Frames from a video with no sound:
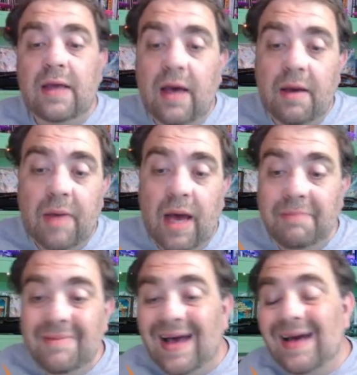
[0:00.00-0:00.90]

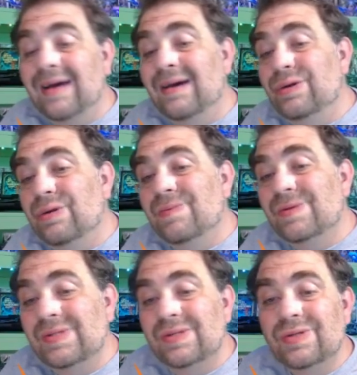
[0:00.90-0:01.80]
I'm not
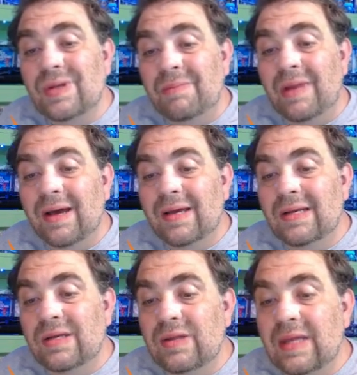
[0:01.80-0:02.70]
100% sure. I'm not going
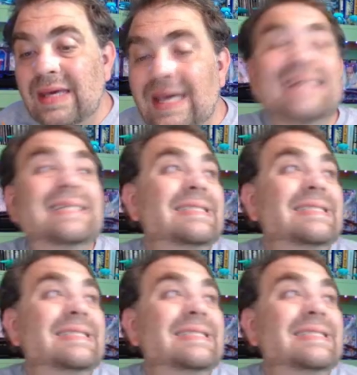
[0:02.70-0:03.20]
to do that yet,